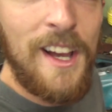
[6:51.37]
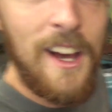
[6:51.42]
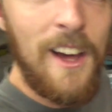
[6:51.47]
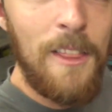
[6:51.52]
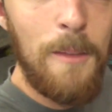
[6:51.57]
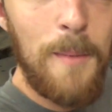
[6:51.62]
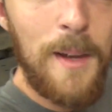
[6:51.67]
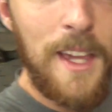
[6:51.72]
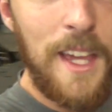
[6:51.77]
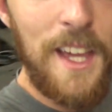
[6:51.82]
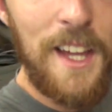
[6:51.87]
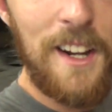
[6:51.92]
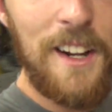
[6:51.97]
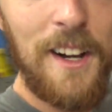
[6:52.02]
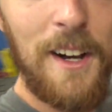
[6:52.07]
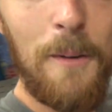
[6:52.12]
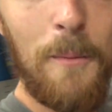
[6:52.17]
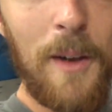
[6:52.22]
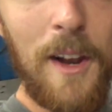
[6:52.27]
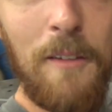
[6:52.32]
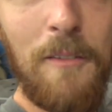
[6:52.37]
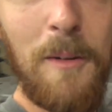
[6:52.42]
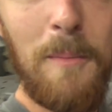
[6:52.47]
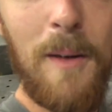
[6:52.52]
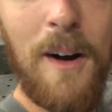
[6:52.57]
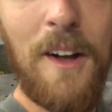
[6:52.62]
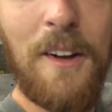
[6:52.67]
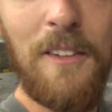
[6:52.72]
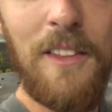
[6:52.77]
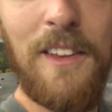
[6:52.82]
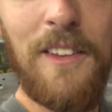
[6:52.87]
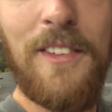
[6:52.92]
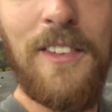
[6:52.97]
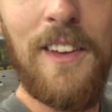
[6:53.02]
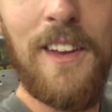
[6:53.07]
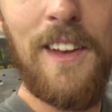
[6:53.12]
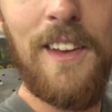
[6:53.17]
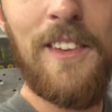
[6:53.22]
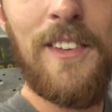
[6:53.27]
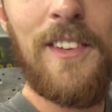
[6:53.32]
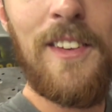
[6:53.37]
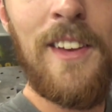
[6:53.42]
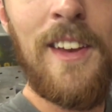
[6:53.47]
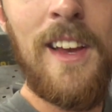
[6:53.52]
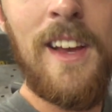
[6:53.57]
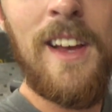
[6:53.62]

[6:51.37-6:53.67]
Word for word: The Makita, whatever model this is,